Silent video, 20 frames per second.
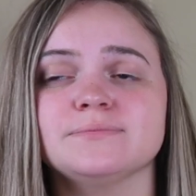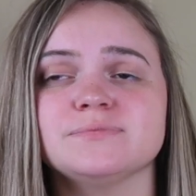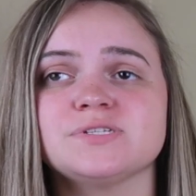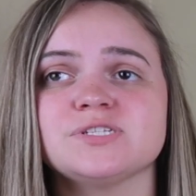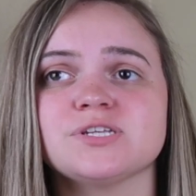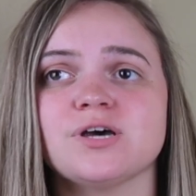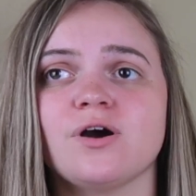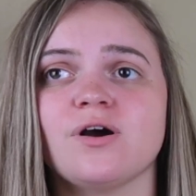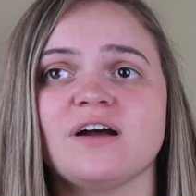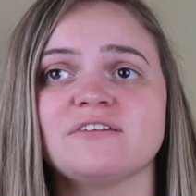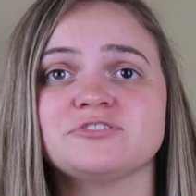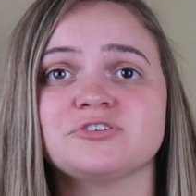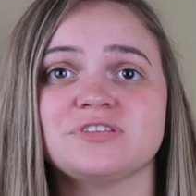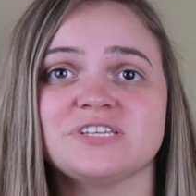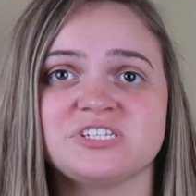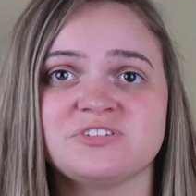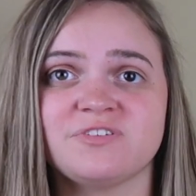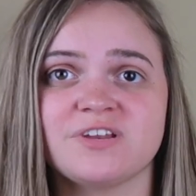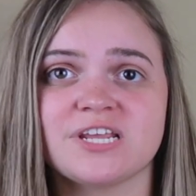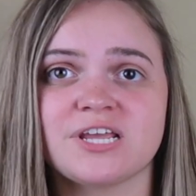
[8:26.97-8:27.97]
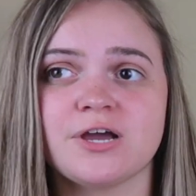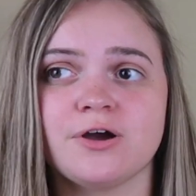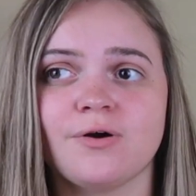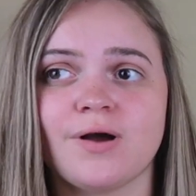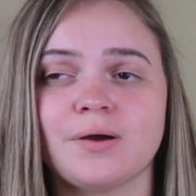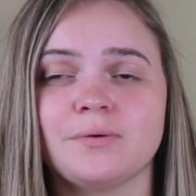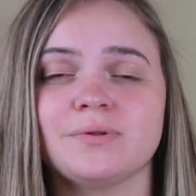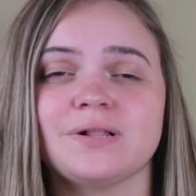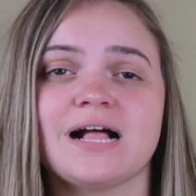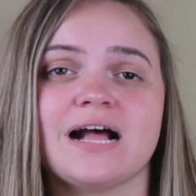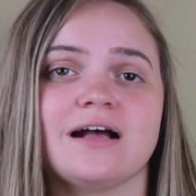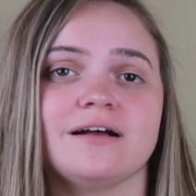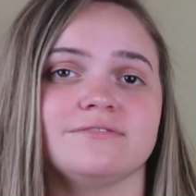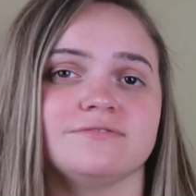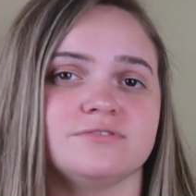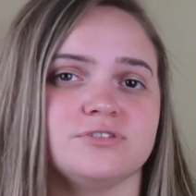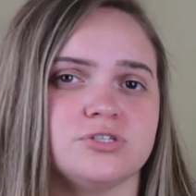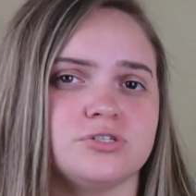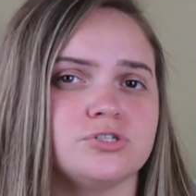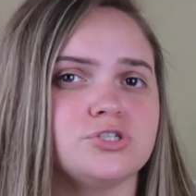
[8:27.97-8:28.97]
So after this video, I will
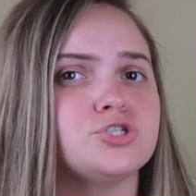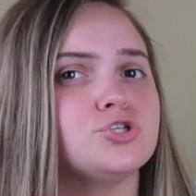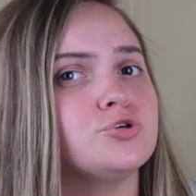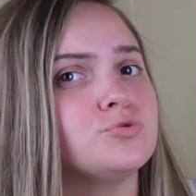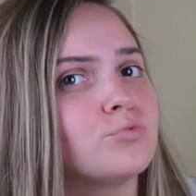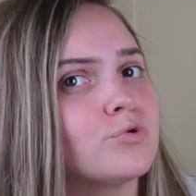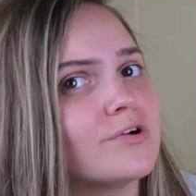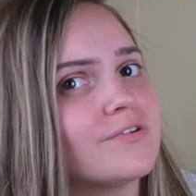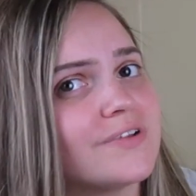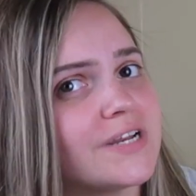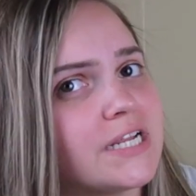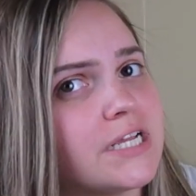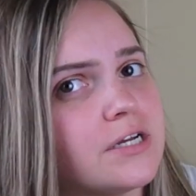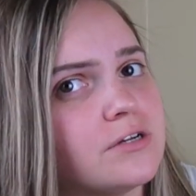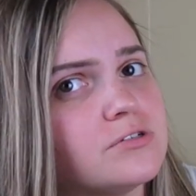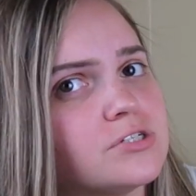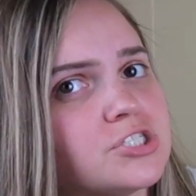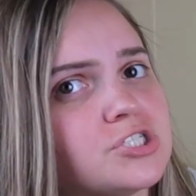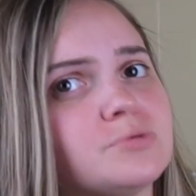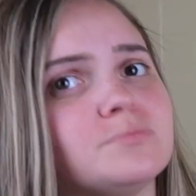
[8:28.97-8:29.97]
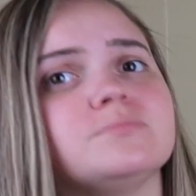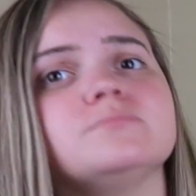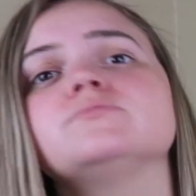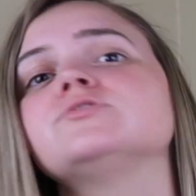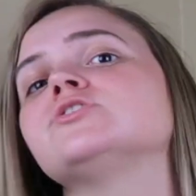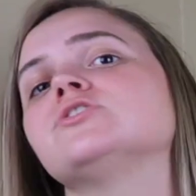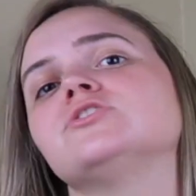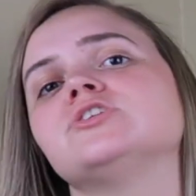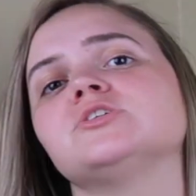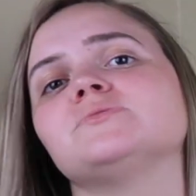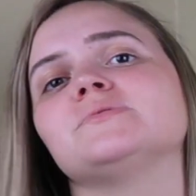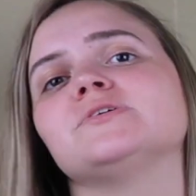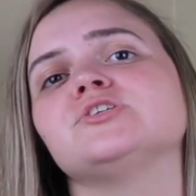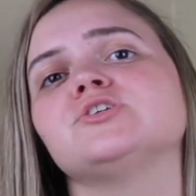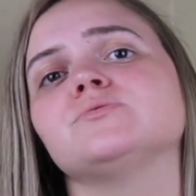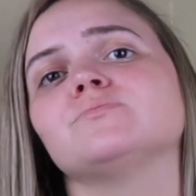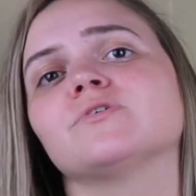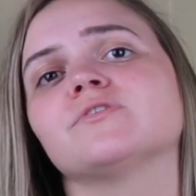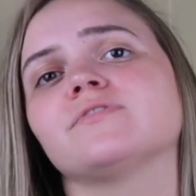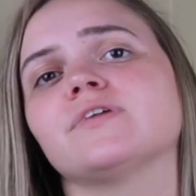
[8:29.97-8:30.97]
have 2 more videos, should just be
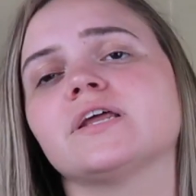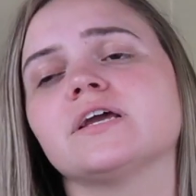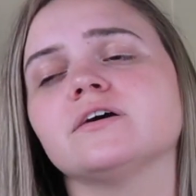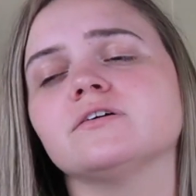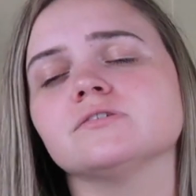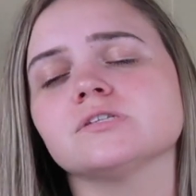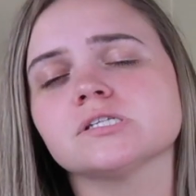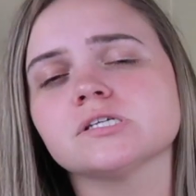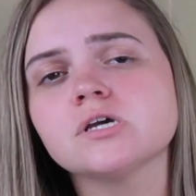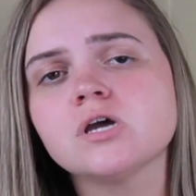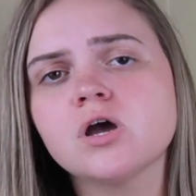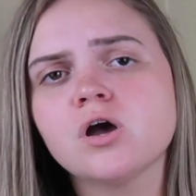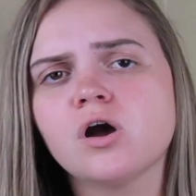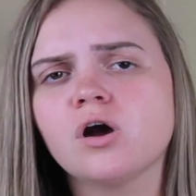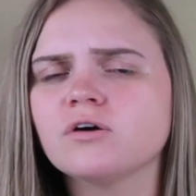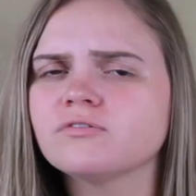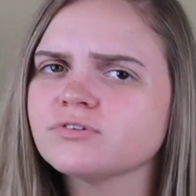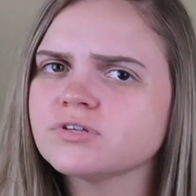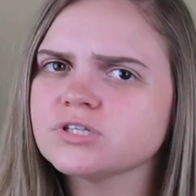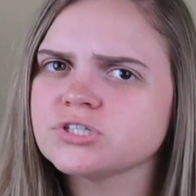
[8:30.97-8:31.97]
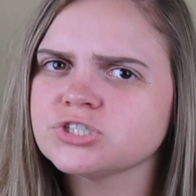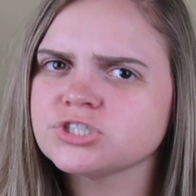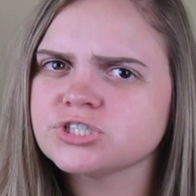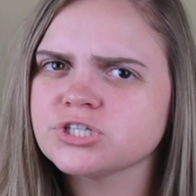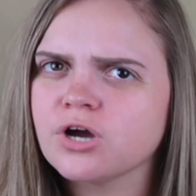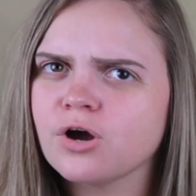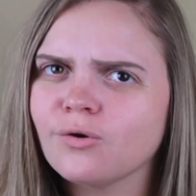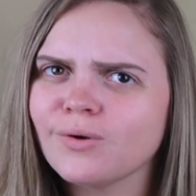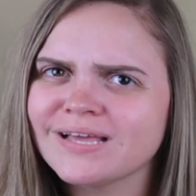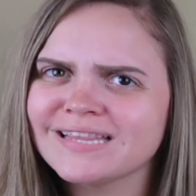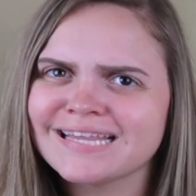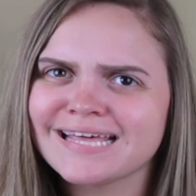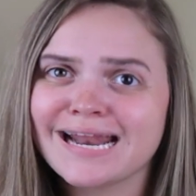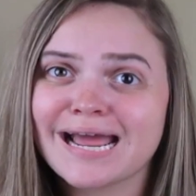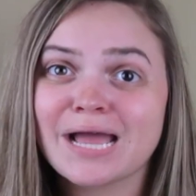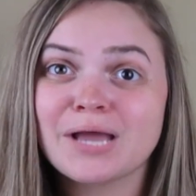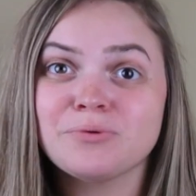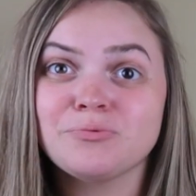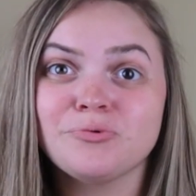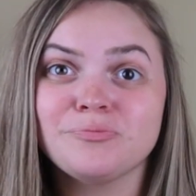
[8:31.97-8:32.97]
2 more videos over this show, and then
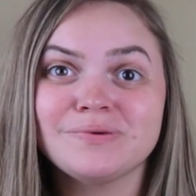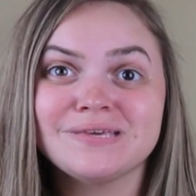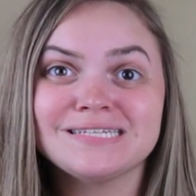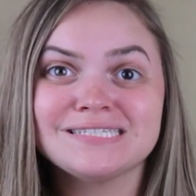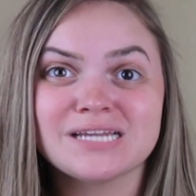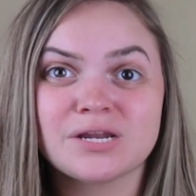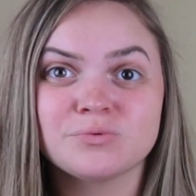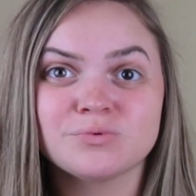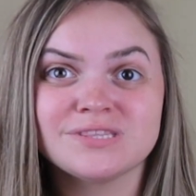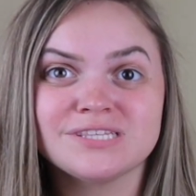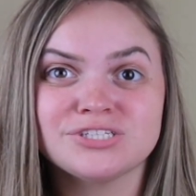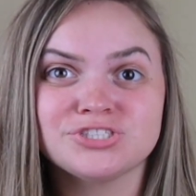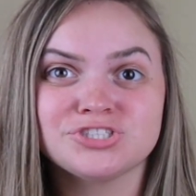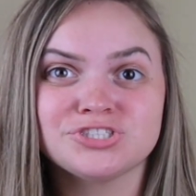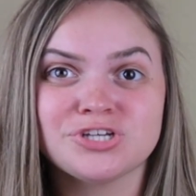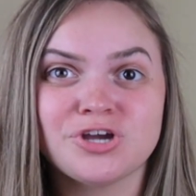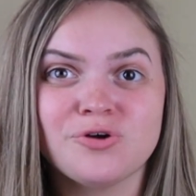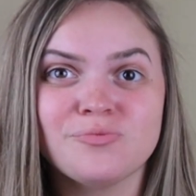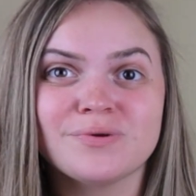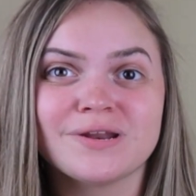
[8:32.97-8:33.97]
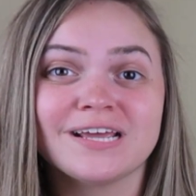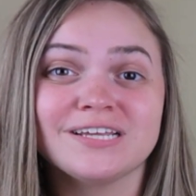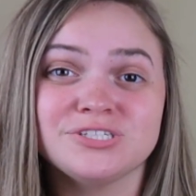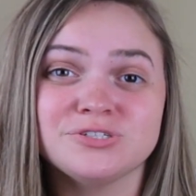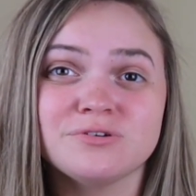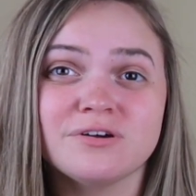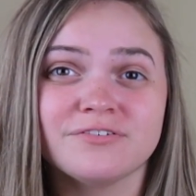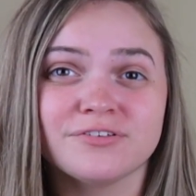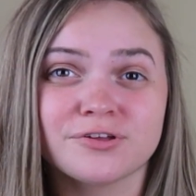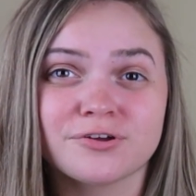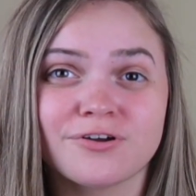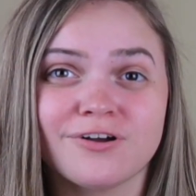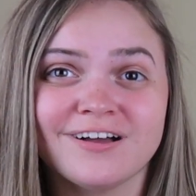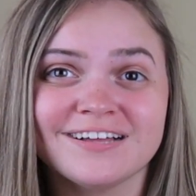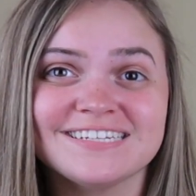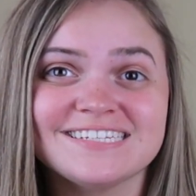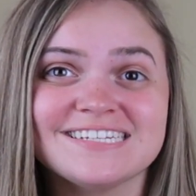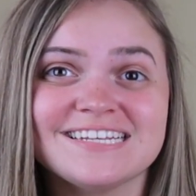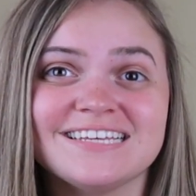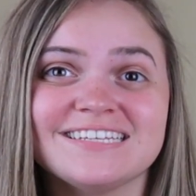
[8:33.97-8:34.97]
I will be done with this show, but I do have other
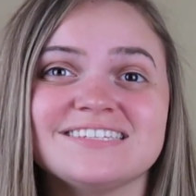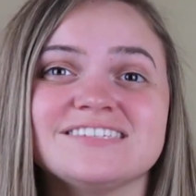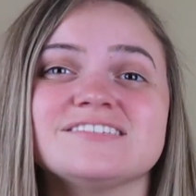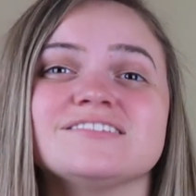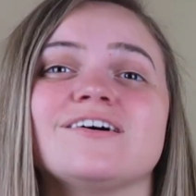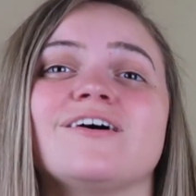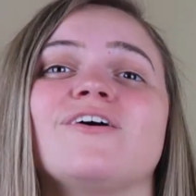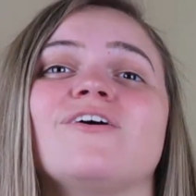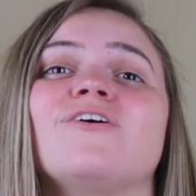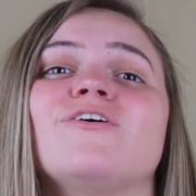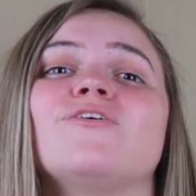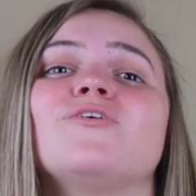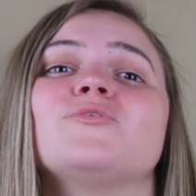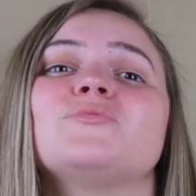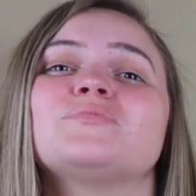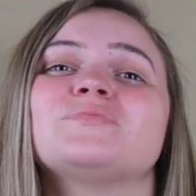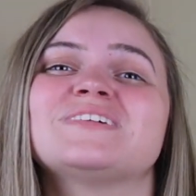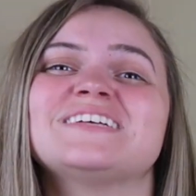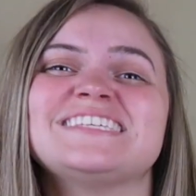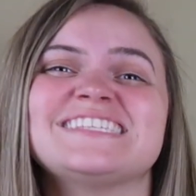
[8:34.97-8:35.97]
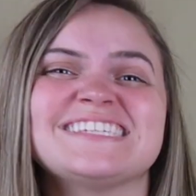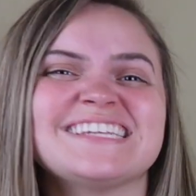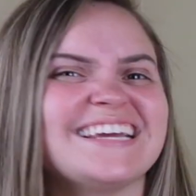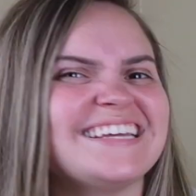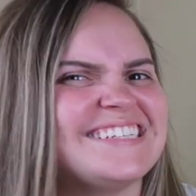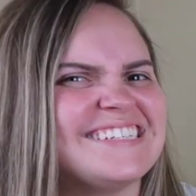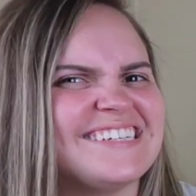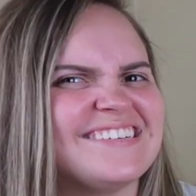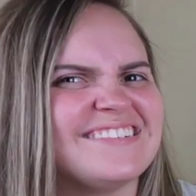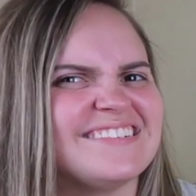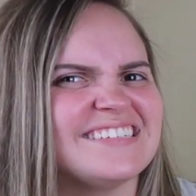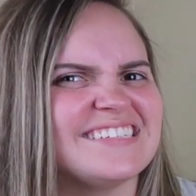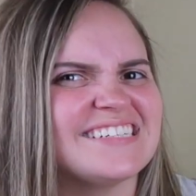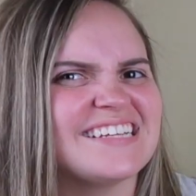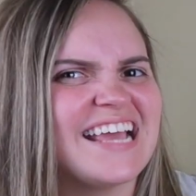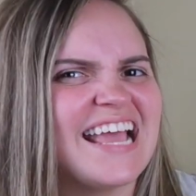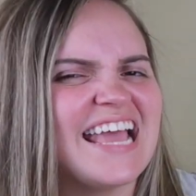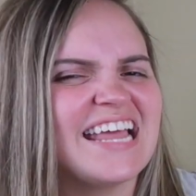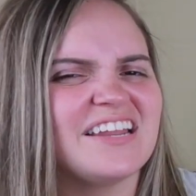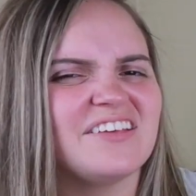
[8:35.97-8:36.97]
content, so please stay tuned.
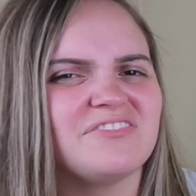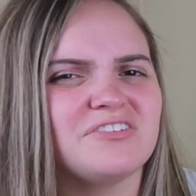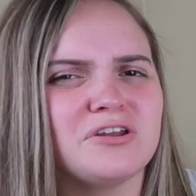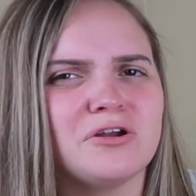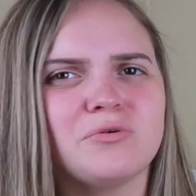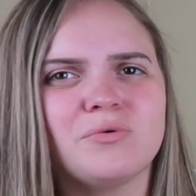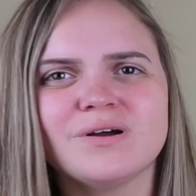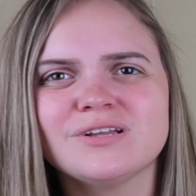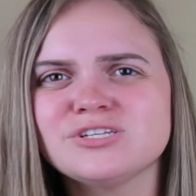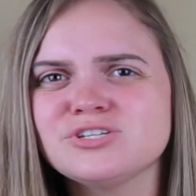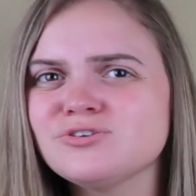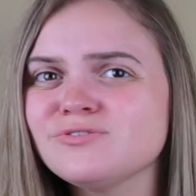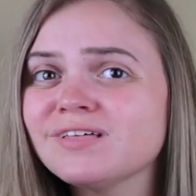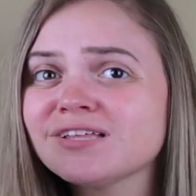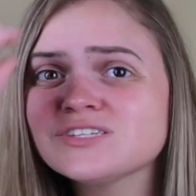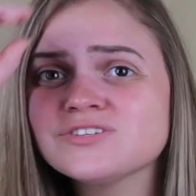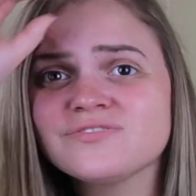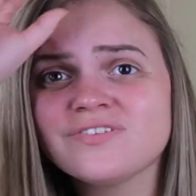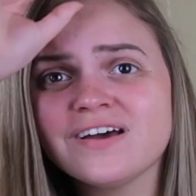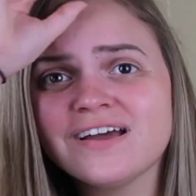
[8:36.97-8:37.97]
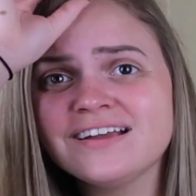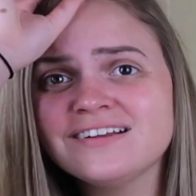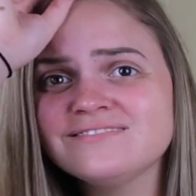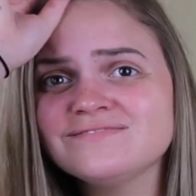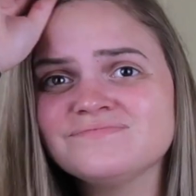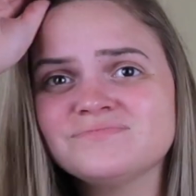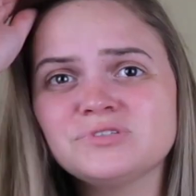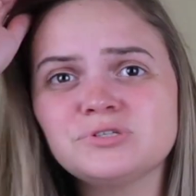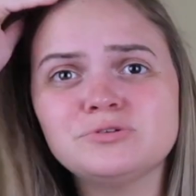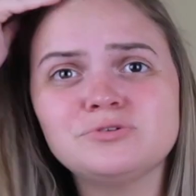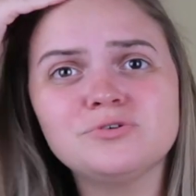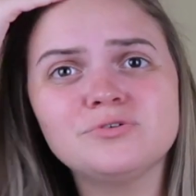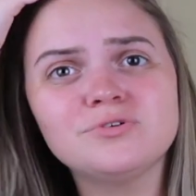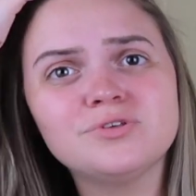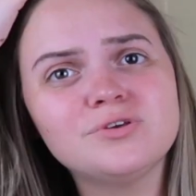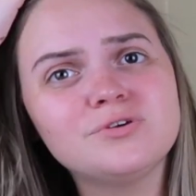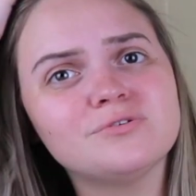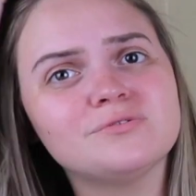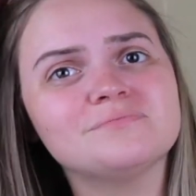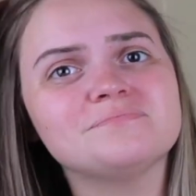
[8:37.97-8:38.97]
If you don't want to, that's fine. You do
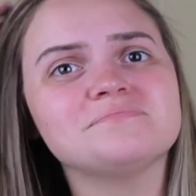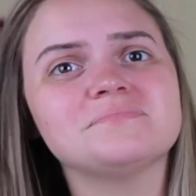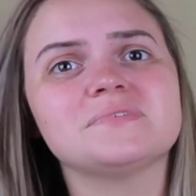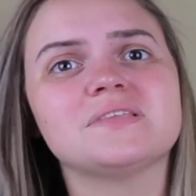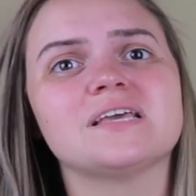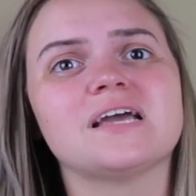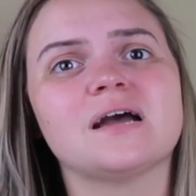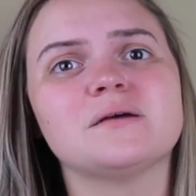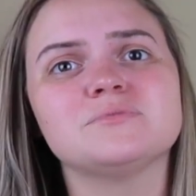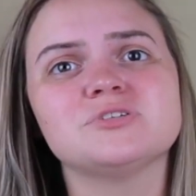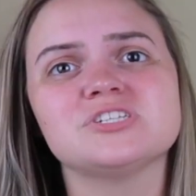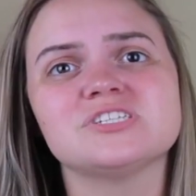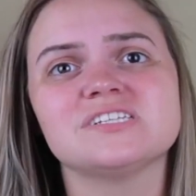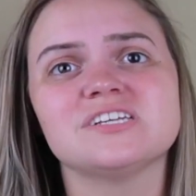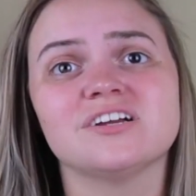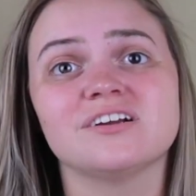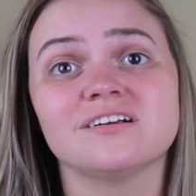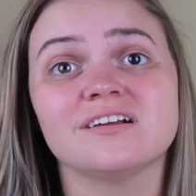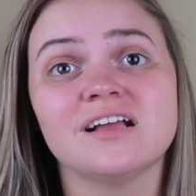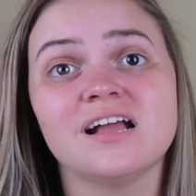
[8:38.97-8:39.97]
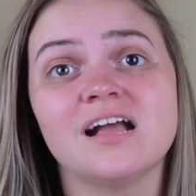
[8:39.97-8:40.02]
you. I'm just here.